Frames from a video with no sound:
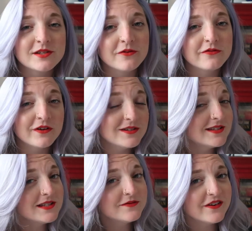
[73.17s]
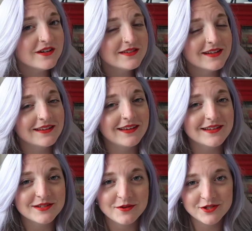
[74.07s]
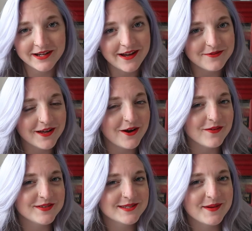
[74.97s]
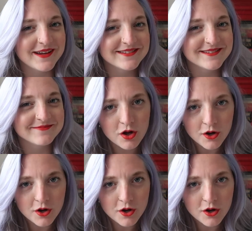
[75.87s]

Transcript: So first things first, let's go check out that office space.